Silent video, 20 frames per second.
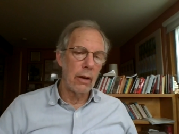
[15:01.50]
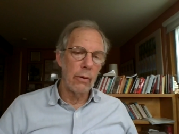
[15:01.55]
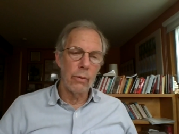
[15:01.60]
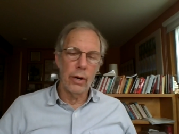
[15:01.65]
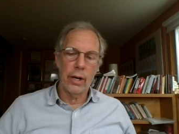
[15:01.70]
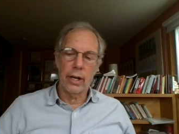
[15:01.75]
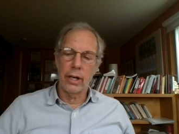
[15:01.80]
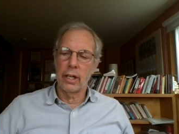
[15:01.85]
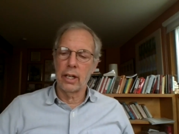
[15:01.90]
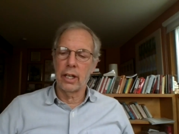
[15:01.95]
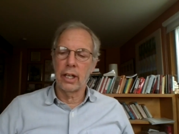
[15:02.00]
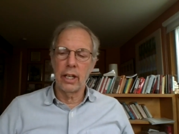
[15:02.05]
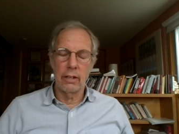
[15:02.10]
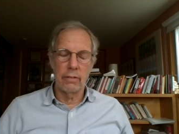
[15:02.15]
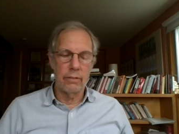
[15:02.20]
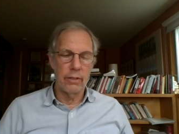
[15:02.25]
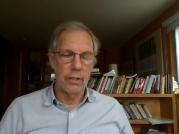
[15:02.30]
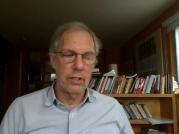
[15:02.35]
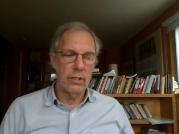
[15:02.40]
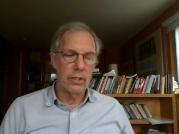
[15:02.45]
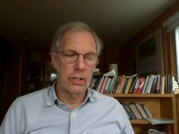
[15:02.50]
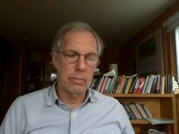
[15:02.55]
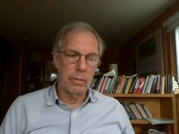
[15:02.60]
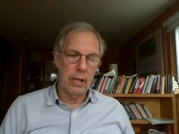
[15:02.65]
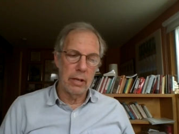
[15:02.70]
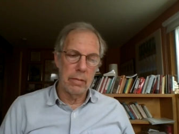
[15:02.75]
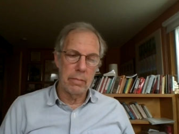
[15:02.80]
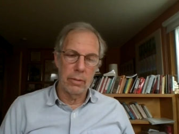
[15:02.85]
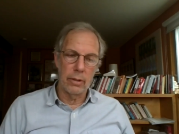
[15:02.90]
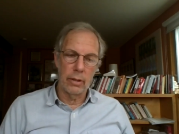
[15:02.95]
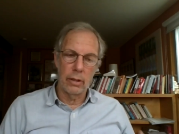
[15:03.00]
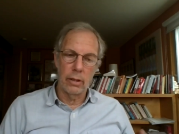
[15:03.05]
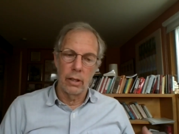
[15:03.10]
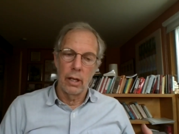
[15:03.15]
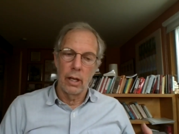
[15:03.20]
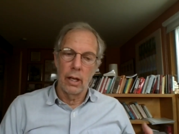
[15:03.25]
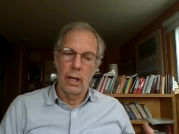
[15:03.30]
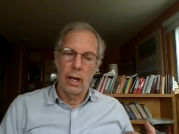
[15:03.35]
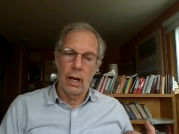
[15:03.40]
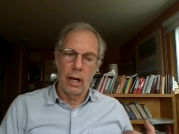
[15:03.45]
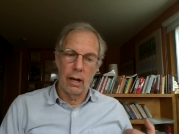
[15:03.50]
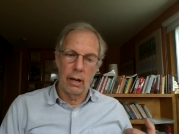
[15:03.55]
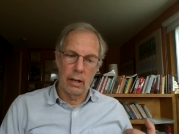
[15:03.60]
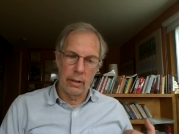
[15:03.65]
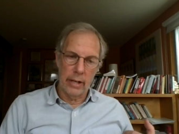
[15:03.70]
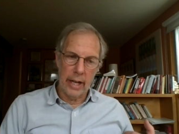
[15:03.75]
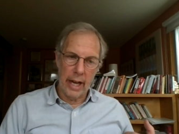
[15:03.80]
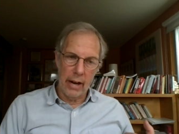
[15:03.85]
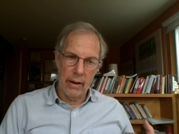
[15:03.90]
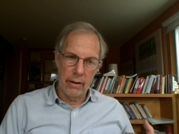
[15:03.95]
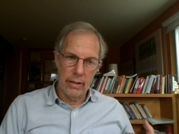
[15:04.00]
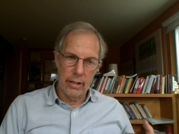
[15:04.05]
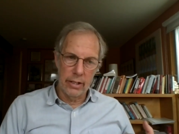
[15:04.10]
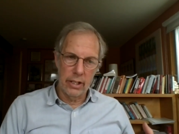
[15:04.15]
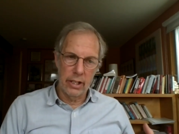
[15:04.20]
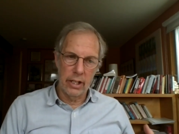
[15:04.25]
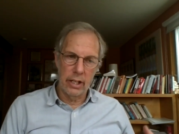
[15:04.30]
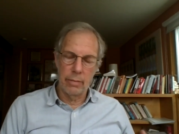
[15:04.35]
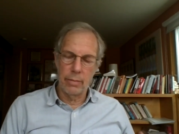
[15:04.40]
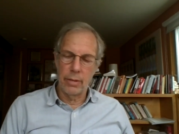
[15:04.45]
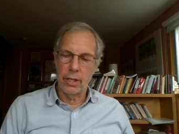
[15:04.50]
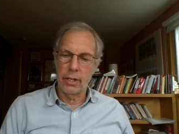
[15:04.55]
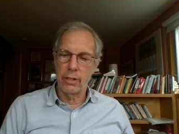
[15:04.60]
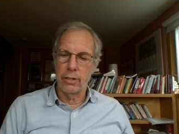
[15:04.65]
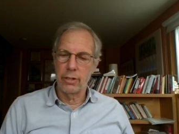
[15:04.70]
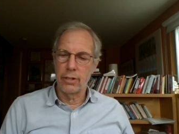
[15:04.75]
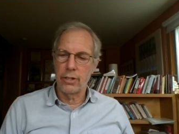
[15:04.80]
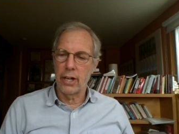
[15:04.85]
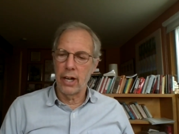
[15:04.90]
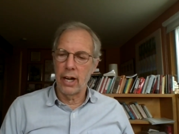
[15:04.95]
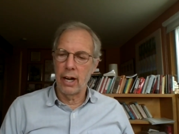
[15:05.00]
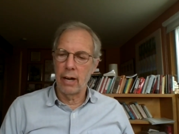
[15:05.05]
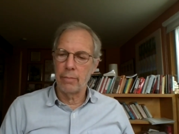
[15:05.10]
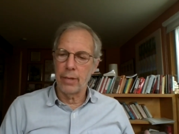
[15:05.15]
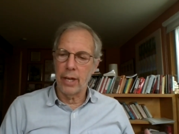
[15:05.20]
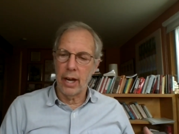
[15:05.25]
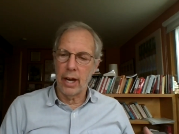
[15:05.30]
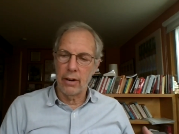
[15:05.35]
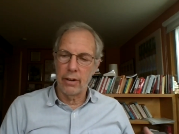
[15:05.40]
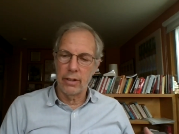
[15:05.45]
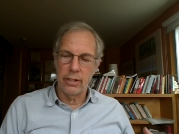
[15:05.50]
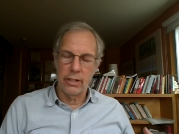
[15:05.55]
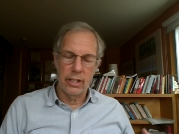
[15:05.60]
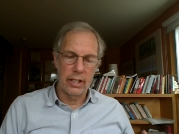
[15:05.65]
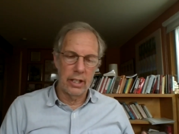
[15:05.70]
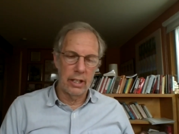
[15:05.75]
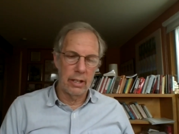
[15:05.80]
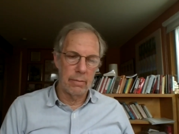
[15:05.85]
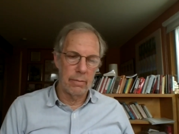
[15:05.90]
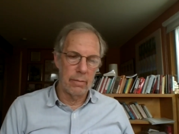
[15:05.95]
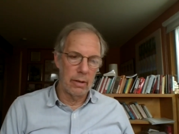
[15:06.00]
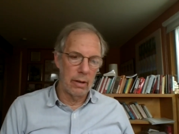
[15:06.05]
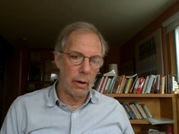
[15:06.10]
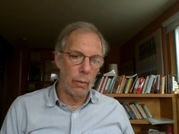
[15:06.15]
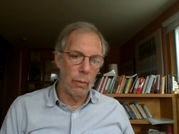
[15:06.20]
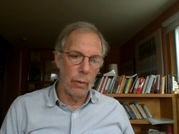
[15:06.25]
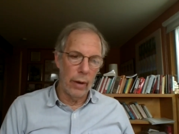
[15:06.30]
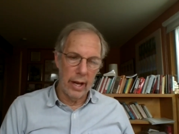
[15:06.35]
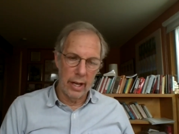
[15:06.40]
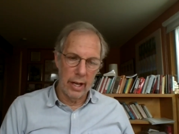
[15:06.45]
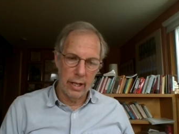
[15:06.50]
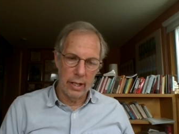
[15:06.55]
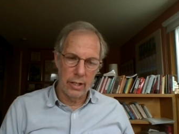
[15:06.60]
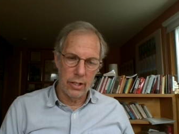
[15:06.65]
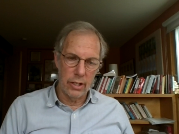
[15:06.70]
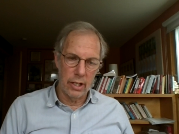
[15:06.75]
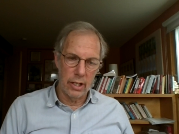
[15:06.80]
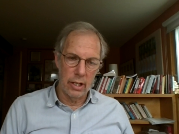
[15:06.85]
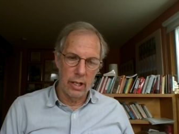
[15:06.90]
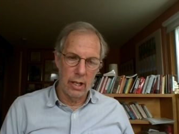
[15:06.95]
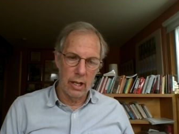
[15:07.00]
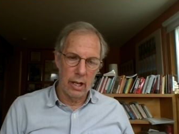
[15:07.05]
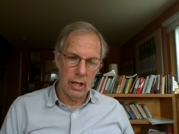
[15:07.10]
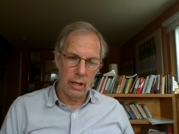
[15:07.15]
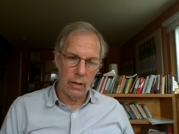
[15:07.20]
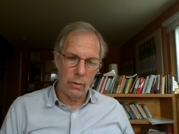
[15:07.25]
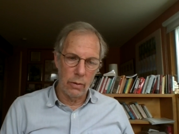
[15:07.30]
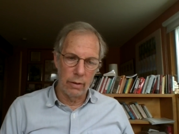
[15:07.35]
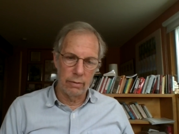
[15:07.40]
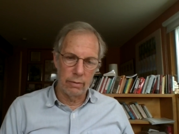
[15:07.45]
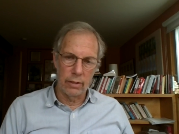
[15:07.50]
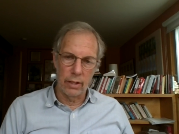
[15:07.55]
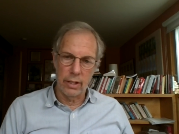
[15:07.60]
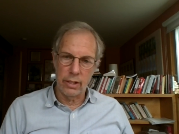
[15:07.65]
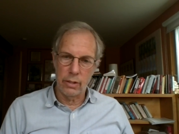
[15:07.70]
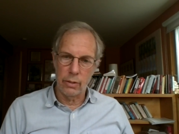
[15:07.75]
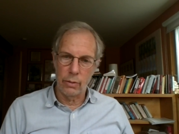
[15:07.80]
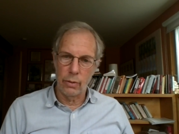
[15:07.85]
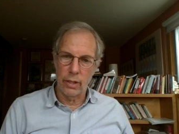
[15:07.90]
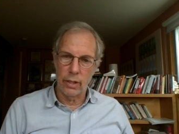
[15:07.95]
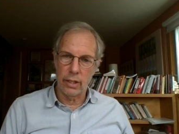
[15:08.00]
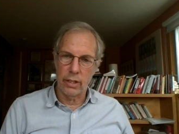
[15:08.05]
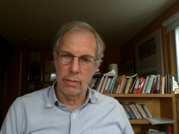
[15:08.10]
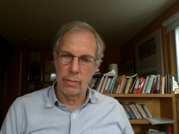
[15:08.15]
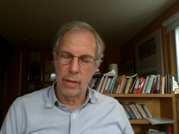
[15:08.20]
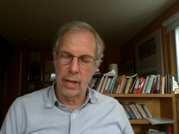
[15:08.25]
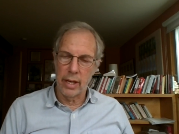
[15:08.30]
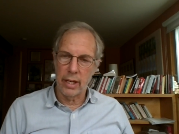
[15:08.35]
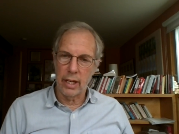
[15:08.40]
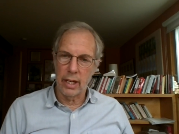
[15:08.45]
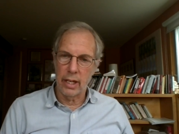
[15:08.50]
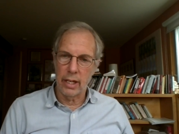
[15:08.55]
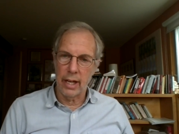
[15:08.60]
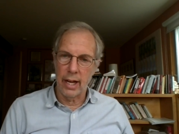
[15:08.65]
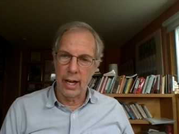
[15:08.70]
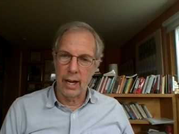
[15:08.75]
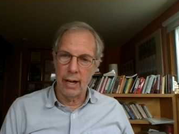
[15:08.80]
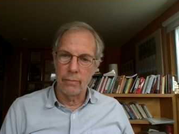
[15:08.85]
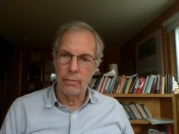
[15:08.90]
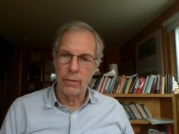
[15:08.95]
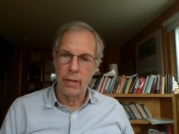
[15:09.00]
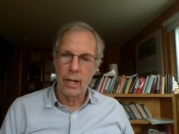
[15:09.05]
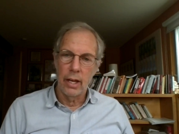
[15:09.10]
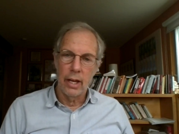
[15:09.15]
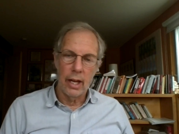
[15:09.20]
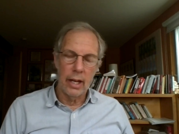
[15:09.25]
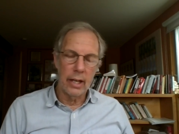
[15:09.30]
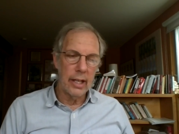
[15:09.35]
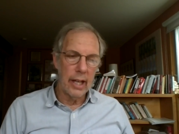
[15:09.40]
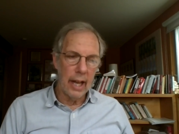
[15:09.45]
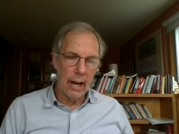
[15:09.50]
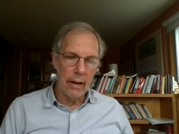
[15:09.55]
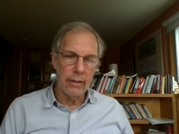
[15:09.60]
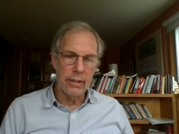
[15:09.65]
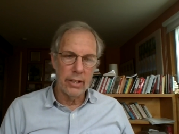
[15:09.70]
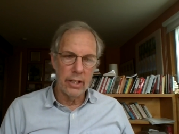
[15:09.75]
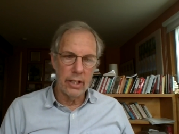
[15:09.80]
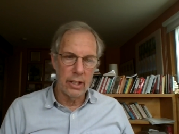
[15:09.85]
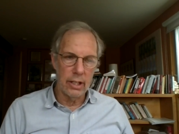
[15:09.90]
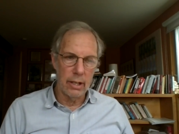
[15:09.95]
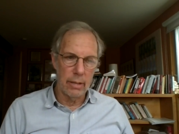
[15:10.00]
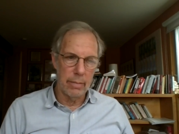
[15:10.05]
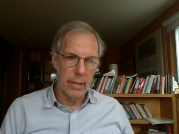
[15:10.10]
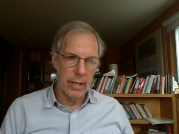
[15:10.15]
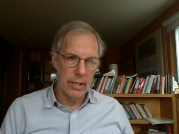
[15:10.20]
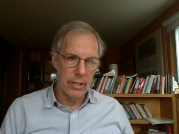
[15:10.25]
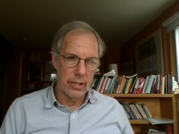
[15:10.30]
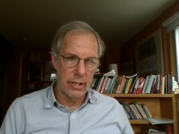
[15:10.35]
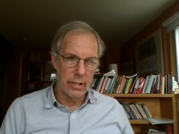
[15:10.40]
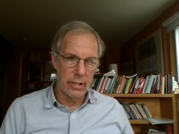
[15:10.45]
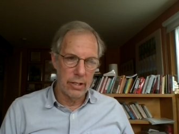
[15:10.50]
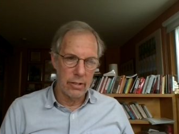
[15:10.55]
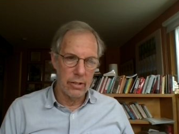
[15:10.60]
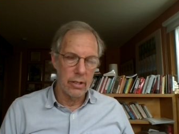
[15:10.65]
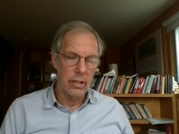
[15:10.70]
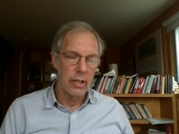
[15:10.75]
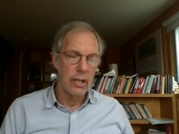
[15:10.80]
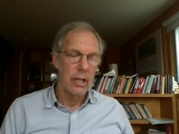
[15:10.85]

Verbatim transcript: we're going to give these people, uh, guarantee them a new job, guarantee them a wage equivalent to what they're making now, and guarantee their pensions.